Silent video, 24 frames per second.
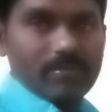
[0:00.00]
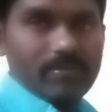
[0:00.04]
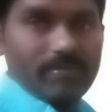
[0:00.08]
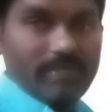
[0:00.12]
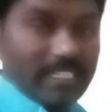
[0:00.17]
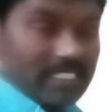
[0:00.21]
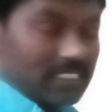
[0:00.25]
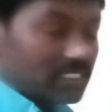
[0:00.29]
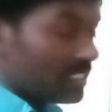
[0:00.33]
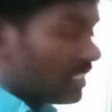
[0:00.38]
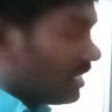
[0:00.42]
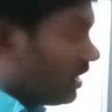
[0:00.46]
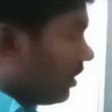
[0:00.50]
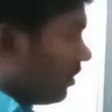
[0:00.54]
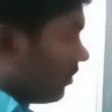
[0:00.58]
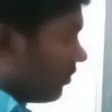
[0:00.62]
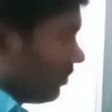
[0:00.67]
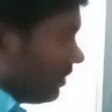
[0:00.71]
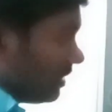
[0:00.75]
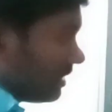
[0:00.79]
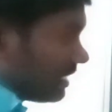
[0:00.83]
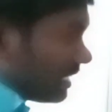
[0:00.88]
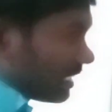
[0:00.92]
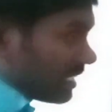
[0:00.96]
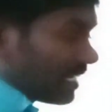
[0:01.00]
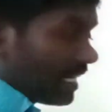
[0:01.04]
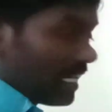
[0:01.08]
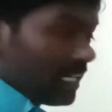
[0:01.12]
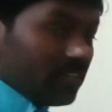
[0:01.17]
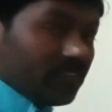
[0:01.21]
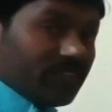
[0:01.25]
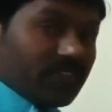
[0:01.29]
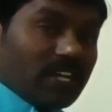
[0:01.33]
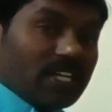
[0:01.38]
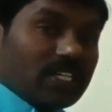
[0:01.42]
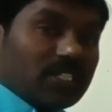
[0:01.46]
Means physically,
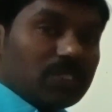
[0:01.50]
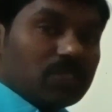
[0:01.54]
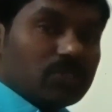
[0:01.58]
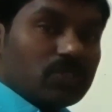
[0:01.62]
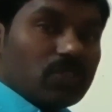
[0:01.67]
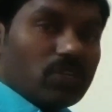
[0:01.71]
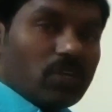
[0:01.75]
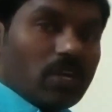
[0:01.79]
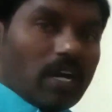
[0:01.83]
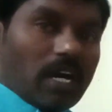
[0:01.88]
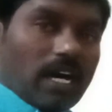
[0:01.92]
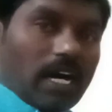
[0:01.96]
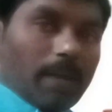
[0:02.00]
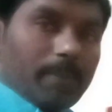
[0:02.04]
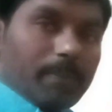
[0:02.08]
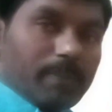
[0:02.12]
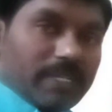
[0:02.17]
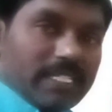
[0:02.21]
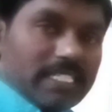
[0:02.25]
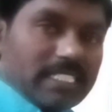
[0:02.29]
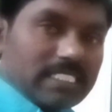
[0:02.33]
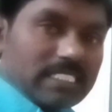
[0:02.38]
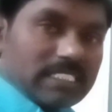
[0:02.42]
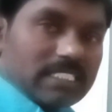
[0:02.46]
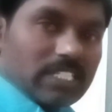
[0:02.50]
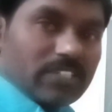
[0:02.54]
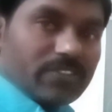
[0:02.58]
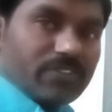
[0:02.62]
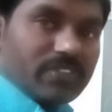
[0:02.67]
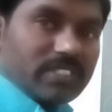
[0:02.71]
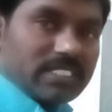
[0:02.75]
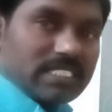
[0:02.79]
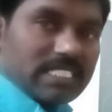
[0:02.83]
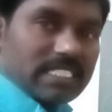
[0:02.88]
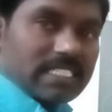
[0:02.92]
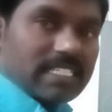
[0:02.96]
when you appear the
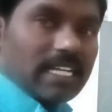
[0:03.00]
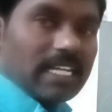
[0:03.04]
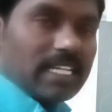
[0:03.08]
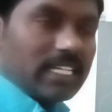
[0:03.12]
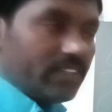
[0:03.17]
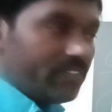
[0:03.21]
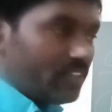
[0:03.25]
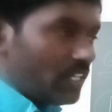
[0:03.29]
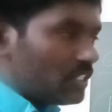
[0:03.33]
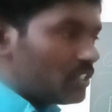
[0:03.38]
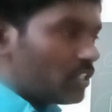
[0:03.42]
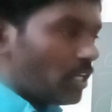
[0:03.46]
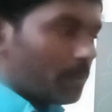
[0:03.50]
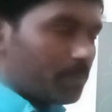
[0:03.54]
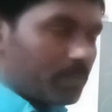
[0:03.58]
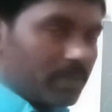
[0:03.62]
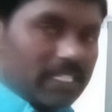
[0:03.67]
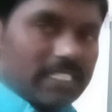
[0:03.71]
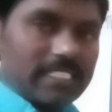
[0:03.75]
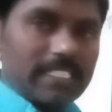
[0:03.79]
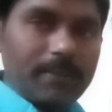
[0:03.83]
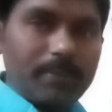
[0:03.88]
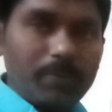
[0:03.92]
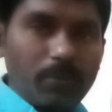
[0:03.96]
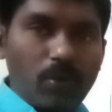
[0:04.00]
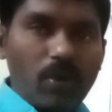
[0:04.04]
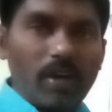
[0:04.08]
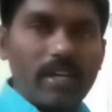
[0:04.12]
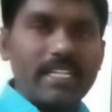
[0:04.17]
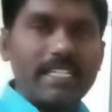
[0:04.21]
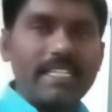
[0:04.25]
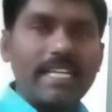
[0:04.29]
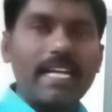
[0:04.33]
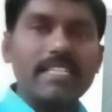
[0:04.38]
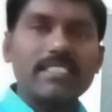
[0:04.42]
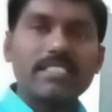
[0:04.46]
physically, when you appear the
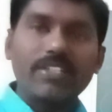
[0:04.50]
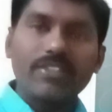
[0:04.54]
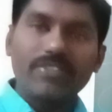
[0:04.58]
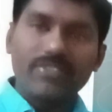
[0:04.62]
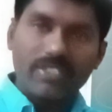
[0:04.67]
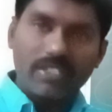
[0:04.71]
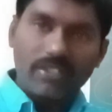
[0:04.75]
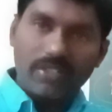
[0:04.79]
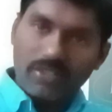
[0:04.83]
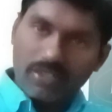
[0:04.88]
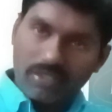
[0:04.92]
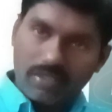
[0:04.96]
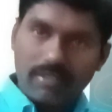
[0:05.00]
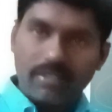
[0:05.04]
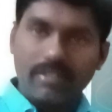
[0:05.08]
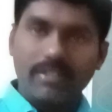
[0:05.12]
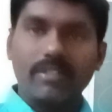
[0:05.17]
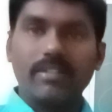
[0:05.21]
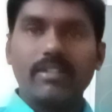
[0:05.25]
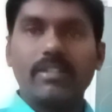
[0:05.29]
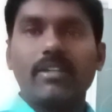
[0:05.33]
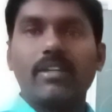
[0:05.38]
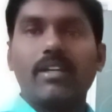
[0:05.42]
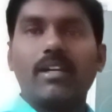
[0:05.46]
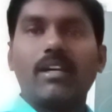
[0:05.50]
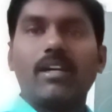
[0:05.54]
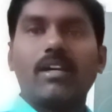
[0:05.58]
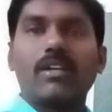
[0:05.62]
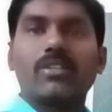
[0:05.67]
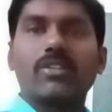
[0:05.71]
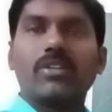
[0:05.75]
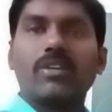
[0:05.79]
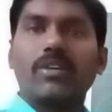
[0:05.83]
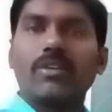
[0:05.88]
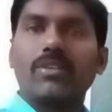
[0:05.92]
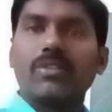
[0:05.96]
body as a uh,
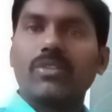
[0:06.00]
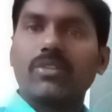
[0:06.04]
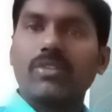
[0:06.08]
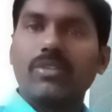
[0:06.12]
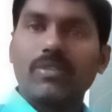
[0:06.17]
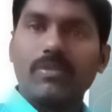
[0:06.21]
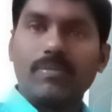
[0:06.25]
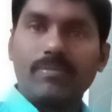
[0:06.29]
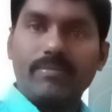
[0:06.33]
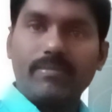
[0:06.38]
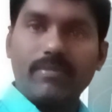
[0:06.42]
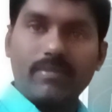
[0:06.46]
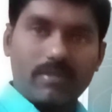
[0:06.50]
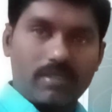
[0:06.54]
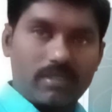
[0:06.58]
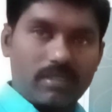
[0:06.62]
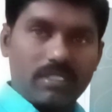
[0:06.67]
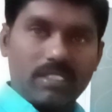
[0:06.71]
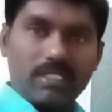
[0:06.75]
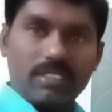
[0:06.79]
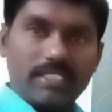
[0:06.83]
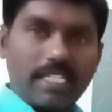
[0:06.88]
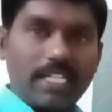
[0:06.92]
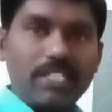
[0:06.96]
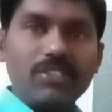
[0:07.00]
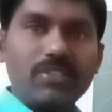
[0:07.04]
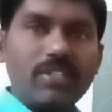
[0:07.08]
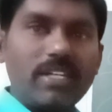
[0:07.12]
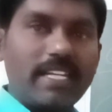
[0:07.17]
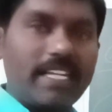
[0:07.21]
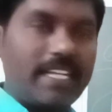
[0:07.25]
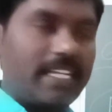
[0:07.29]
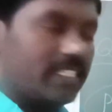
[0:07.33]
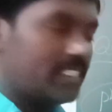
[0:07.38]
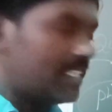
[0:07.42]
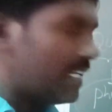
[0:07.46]

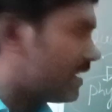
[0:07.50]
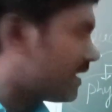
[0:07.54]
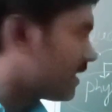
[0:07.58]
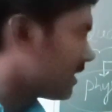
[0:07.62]
genuinely